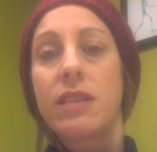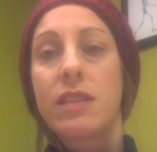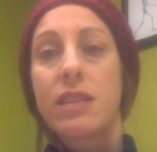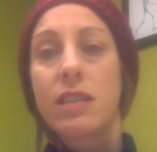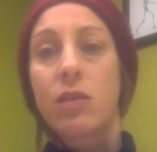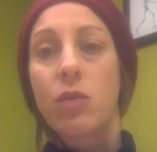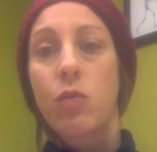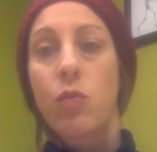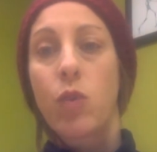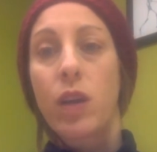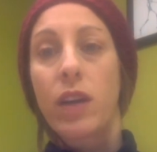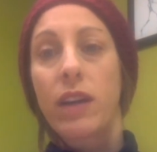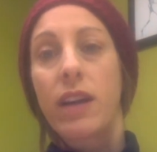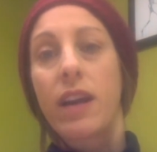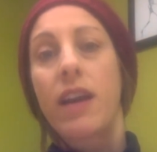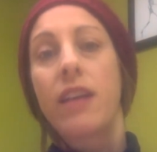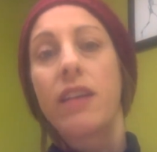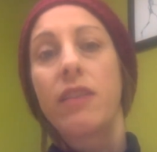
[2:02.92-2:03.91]
as to what
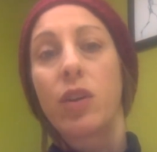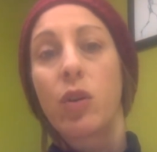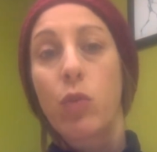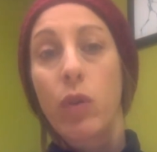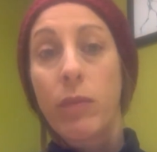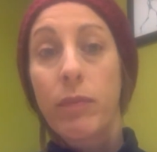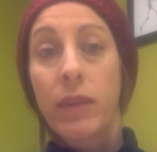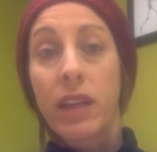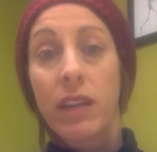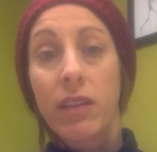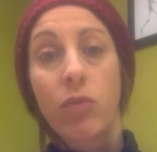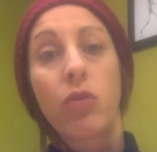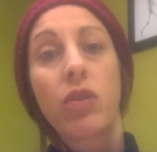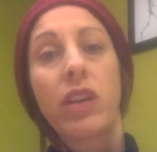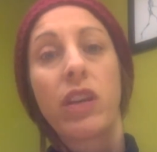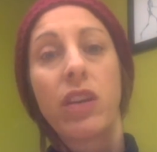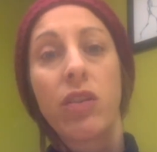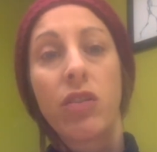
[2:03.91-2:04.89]
kind of equipment or
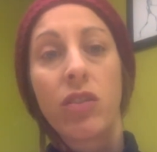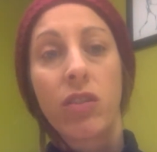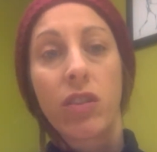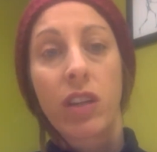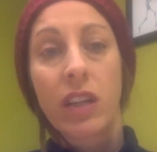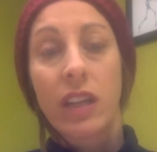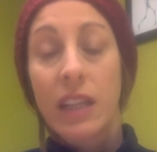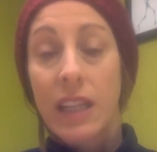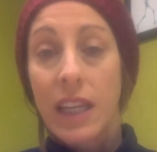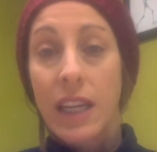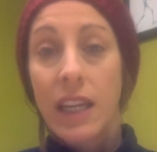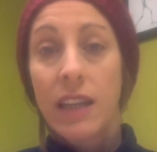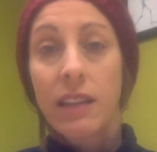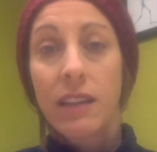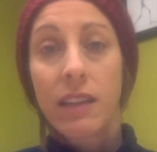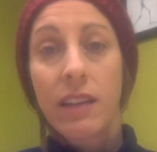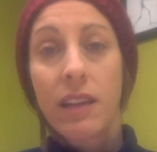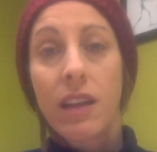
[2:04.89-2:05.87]
gear you're going to
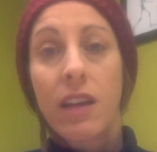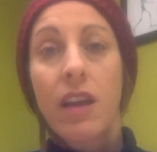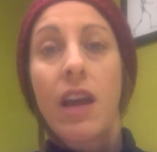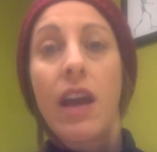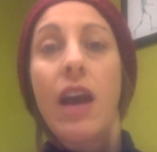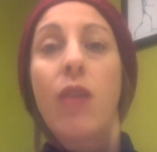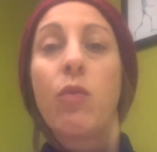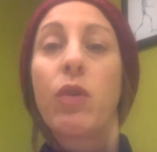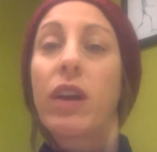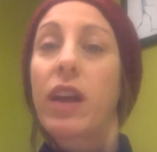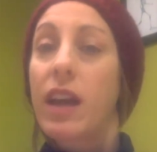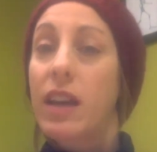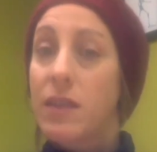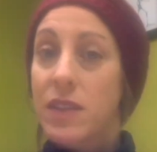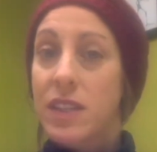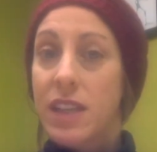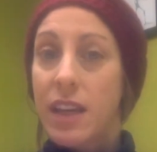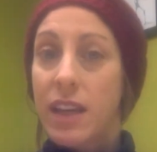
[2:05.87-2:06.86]
need and what kind
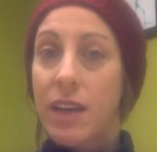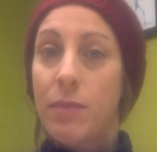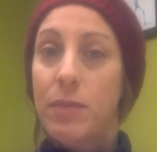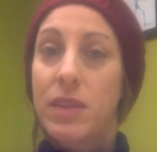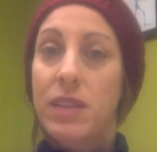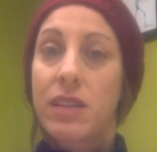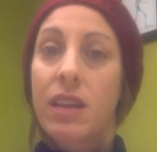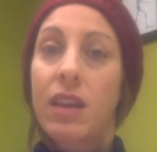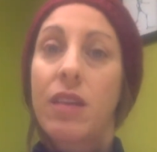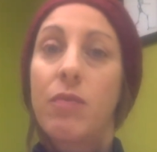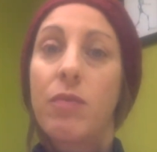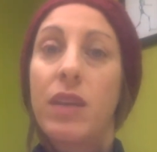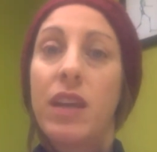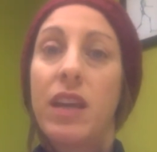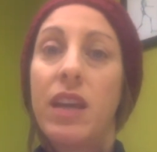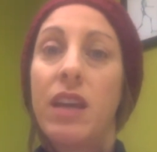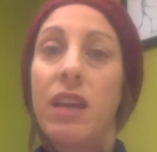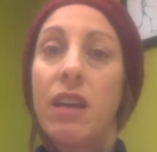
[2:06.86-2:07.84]
of setup is going to
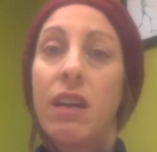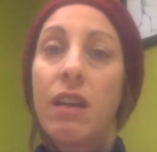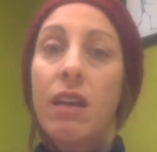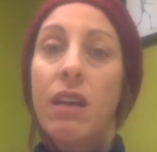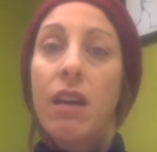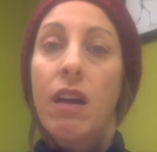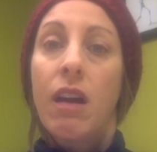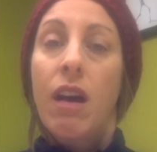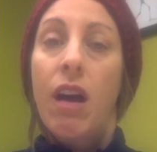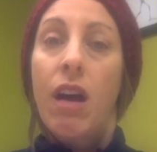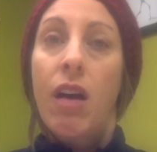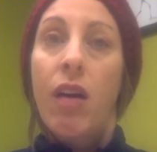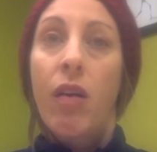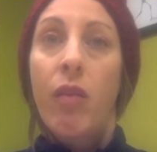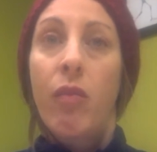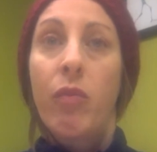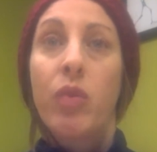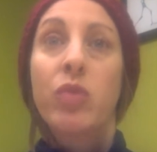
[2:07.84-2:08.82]
be
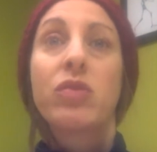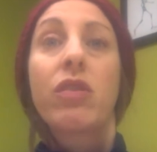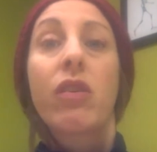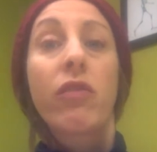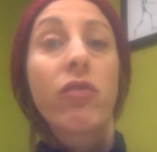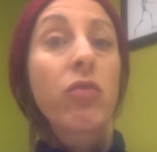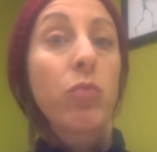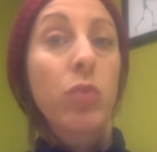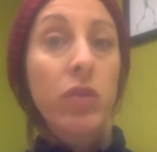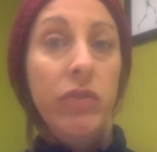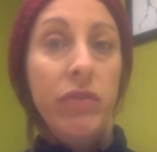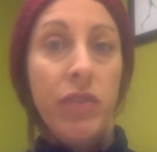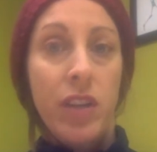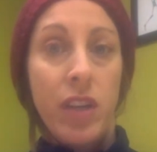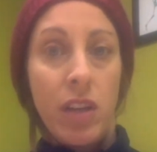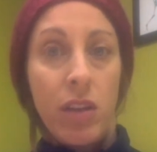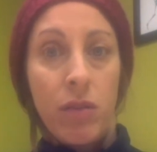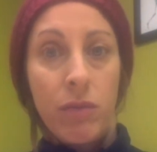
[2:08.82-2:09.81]
most comfortable for
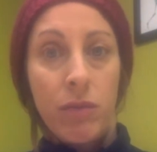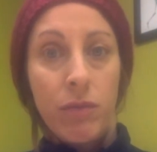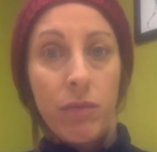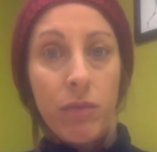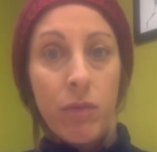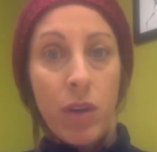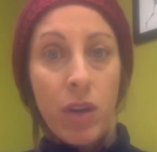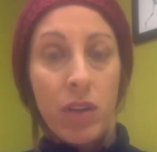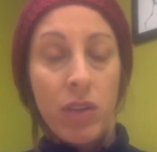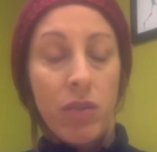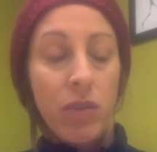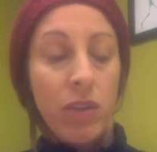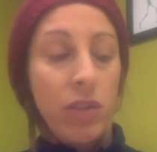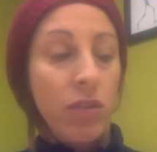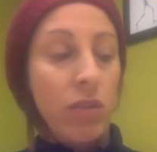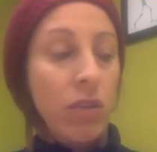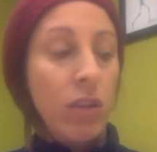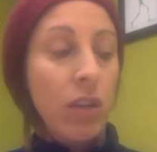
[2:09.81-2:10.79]
you while you're
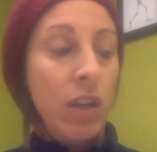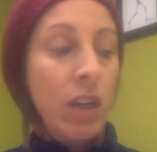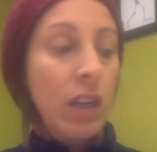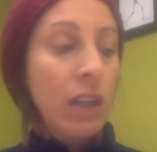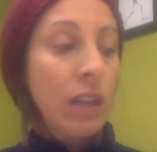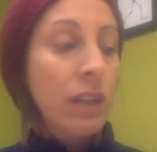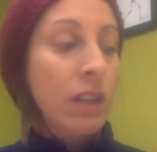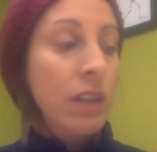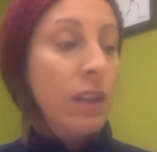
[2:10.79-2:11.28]
in your car.